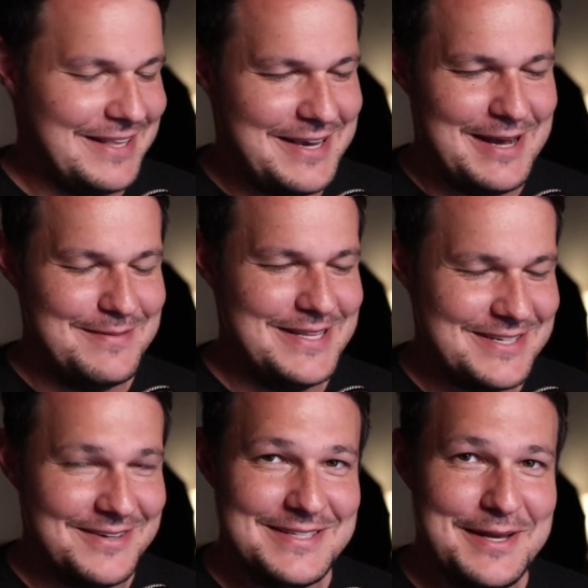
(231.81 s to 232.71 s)
The comments are
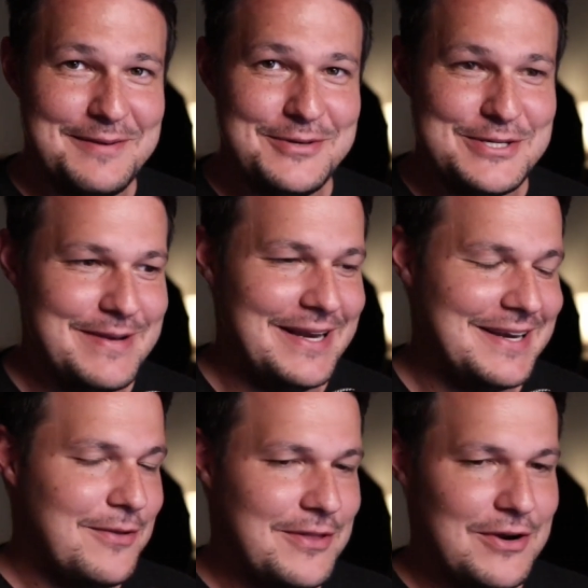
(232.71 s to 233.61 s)
always a lot of pushback.
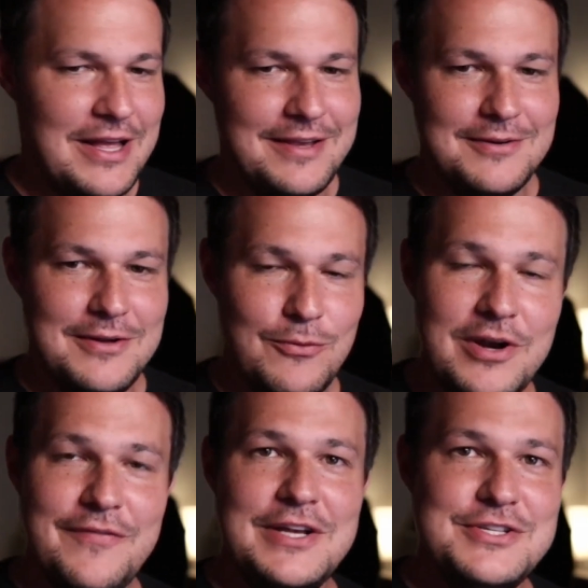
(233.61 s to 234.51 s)
They're like, what
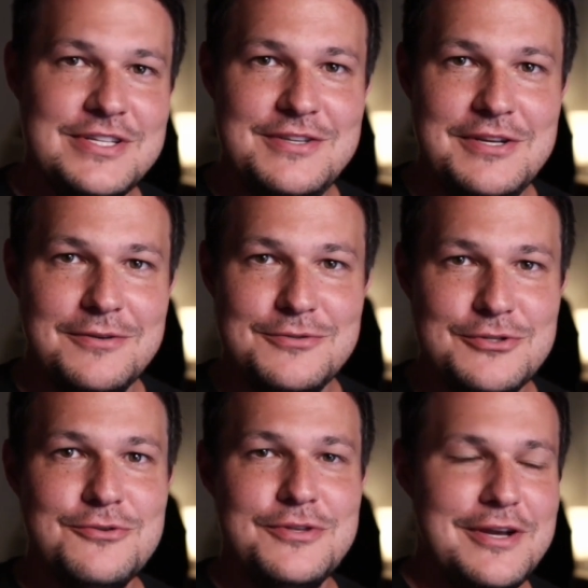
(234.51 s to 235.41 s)
if I just, you know,
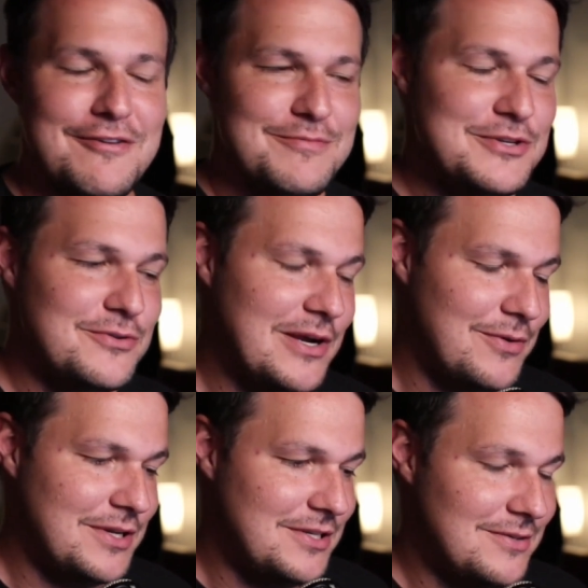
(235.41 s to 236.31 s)
screw the government, do what I
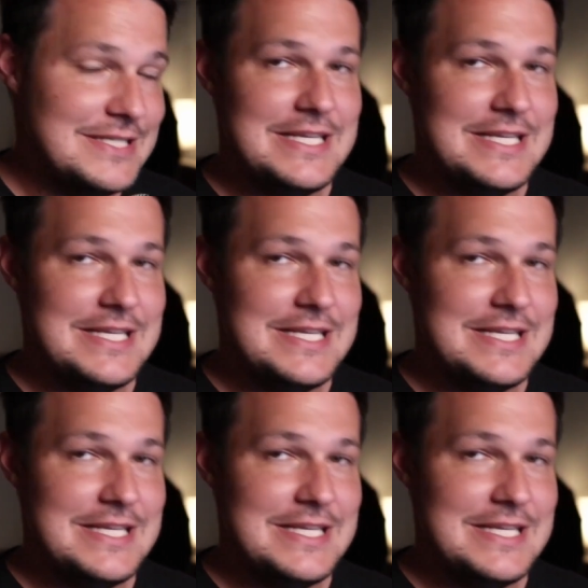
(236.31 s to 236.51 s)
want to do?